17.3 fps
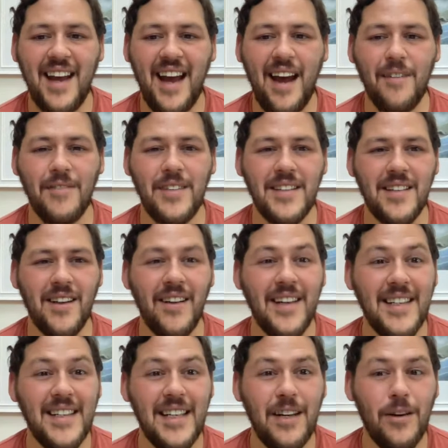have this
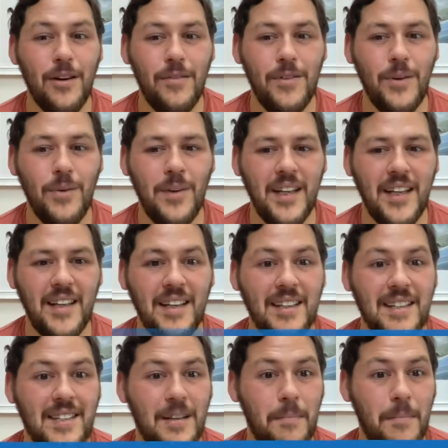idea of
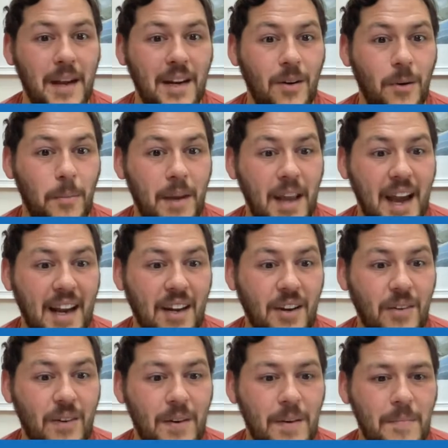uniqueness that may not be
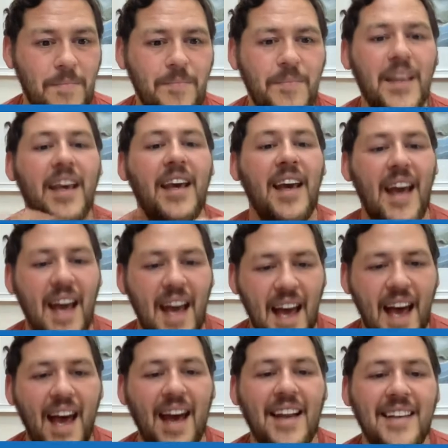accurate.
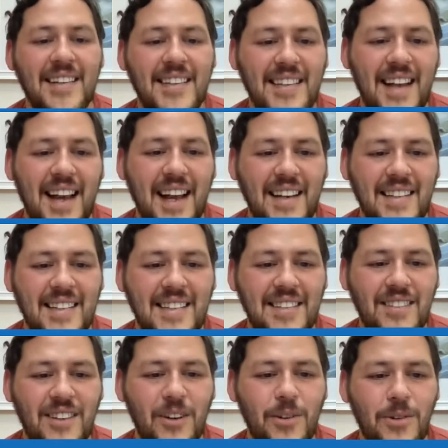And
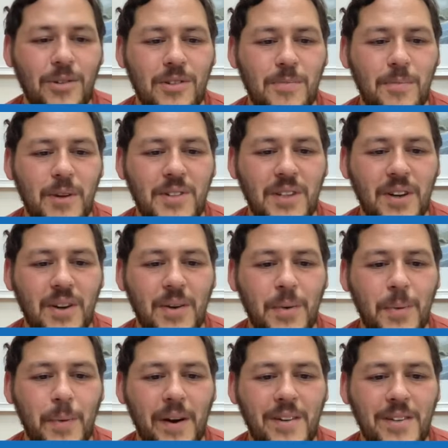Alison, you're spot
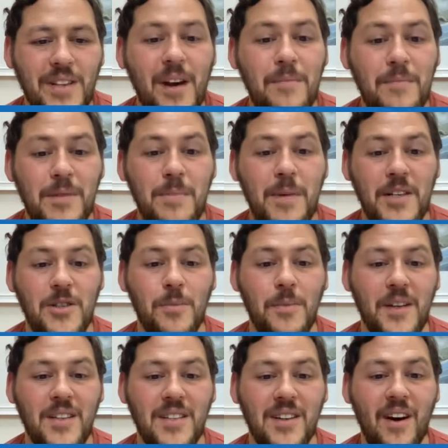on, whereas I'm
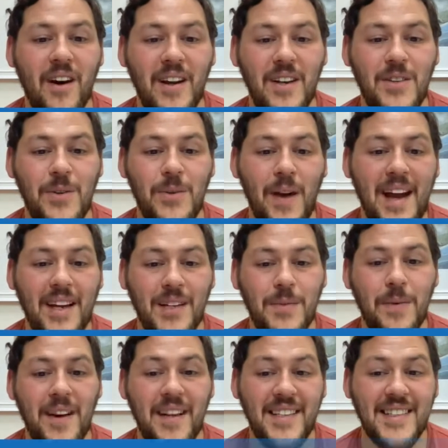special because I do
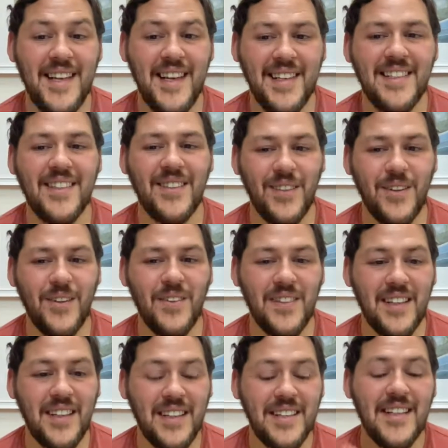X, Y, and Z, the good
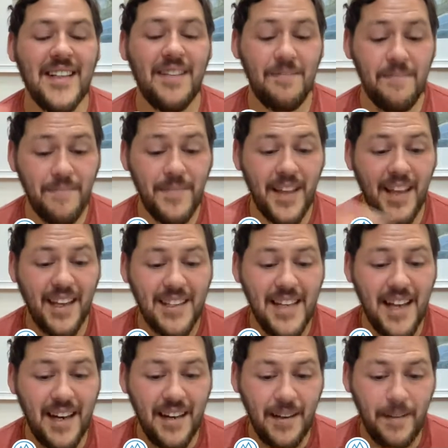things.
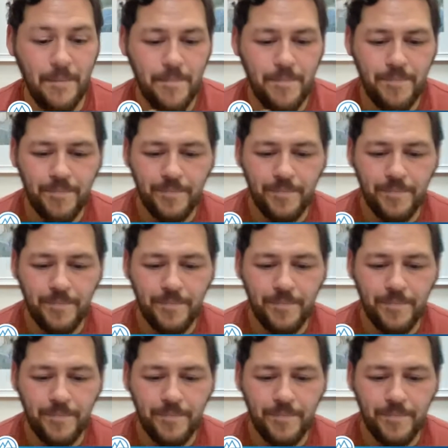Exactly.